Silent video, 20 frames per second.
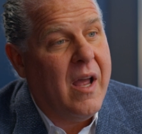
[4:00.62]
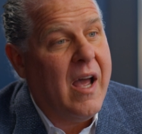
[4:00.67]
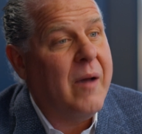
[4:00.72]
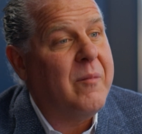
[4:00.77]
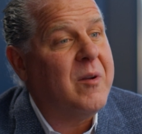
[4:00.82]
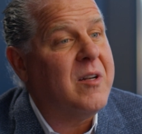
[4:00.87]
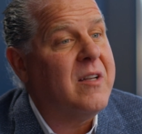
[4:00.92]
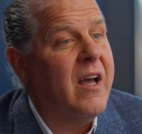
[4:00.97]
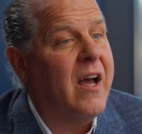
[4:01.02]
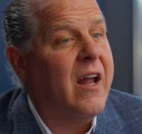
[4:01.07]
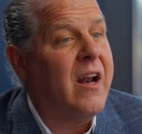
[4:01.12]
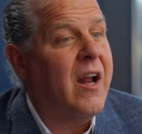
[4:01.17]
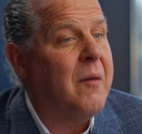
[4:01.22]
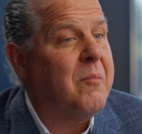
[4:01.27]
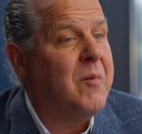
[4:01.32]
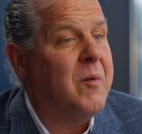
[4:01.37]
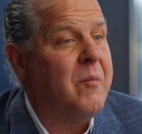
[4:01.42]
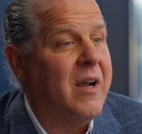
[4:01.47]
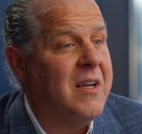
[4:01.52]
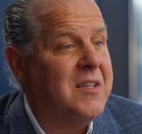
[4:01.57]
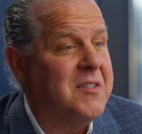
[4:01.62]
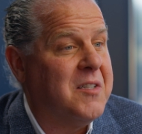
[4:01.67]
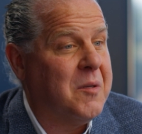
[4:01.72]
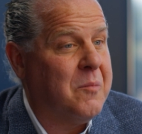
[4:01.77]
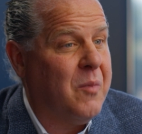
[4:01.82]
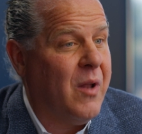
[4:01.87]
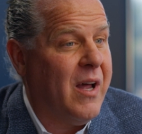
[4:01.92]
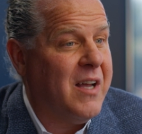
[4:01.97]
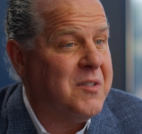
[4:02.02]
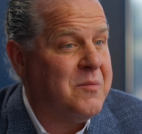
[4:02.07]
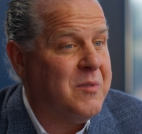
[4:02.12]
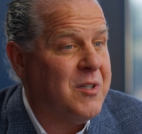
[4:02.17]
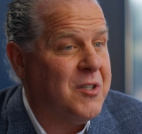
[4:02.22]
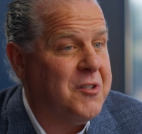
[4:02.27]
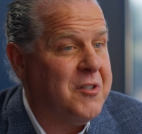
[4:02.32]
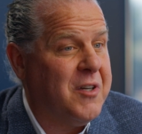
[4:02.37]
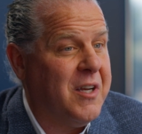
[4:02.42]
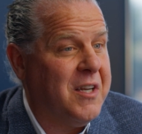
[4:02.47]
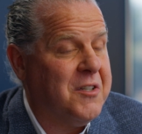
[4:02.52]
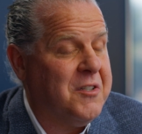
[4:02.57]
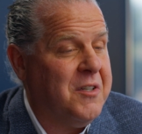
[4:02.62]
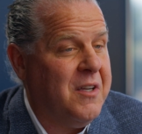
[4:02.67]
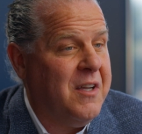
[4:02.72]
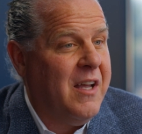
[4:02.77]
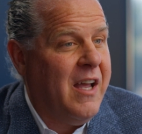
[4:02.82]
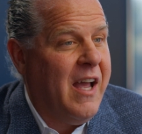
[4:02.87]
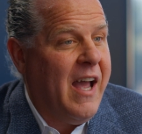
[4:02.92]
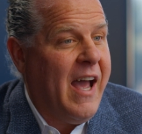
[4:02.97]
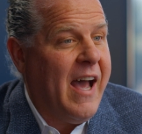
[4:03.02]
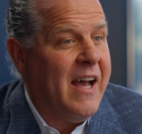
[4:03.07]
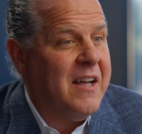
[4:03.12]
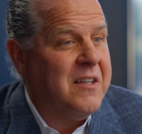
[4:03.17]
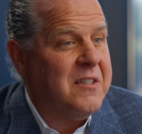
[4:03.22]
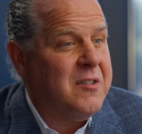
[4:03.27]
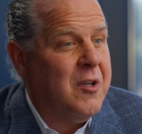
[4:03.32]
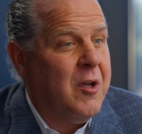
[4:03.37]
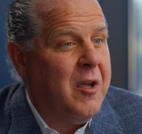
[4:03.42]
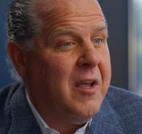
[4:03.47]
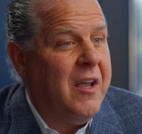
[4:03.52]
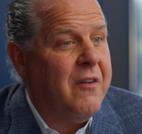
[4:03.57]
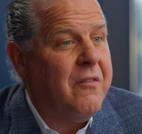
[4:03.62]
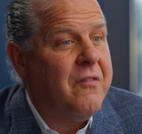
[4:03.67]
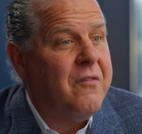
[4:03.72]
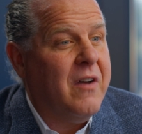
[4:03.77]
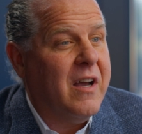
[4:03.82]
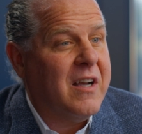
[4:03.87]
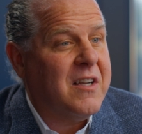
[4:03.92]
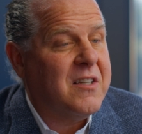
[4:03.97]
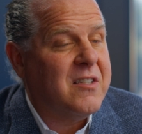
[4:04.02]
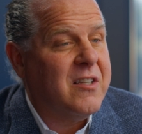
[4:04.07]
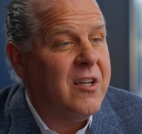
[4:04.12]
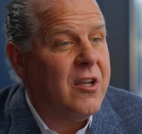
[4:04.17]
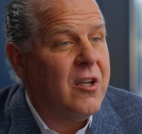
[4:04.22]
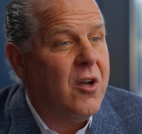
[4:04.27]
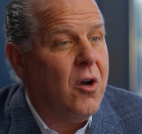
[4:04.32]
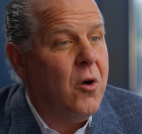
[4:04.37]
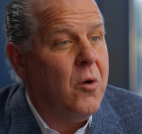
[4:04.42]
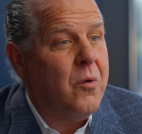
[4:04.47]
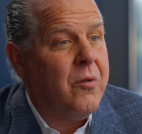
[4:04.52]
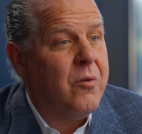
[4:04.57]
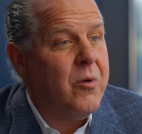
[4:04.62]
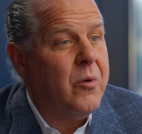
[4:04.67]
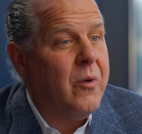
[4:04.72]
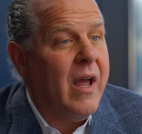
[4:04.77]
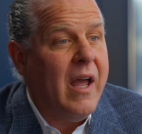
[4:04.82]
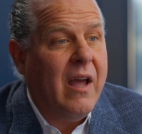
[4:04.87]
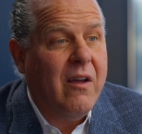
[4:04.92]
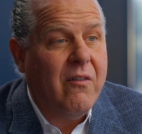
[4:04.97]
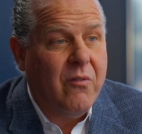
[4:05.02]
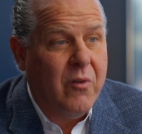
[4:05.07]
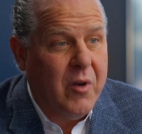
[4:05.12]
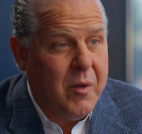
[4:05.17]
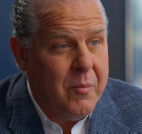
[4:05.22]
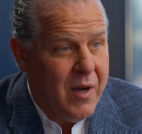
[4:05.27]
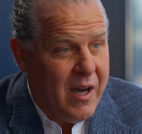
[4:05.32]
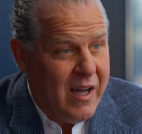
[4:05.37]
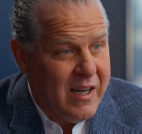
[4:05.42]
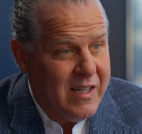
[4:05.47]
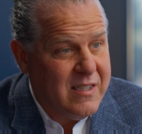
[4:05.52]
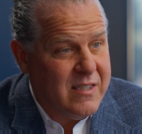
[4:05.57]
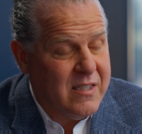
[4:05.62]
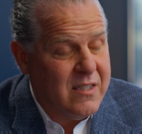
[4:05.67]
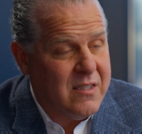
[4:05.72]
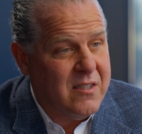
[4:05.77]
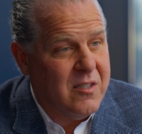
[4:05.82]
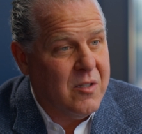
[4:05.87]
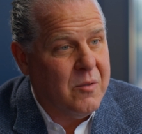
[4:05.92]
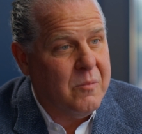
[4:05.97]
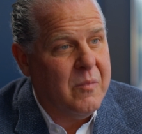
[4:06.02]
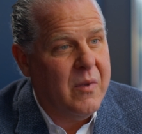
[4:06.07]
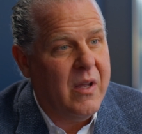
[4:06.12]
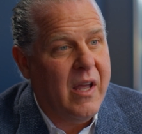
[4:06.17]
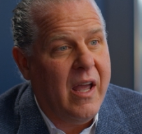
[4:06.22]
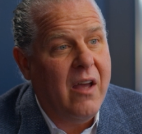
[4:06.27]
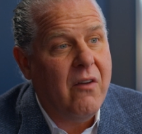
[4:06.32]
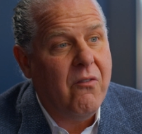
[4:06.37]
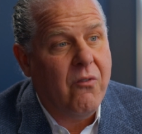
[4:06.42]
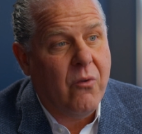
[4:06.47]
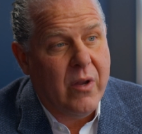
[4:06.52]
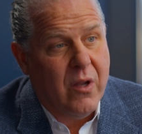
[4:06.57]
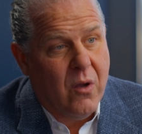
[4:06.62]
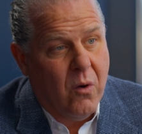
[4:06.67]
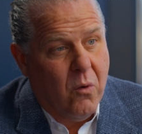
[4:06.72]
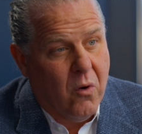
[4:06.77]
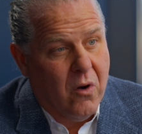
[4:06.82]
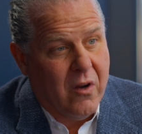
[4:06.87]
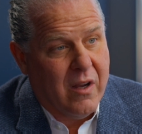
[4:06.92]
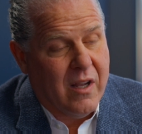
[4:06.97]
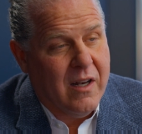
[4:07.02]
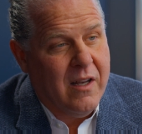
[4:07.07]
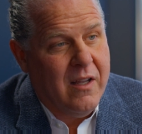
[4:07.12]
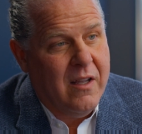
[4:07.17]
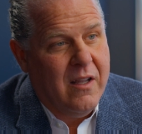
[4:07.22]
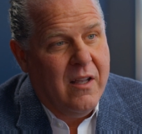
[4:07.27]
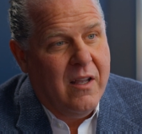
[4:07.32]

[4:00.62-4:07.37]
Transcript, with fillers: habitat optimizing plasma exchange, has effects that go through every body system, every organ,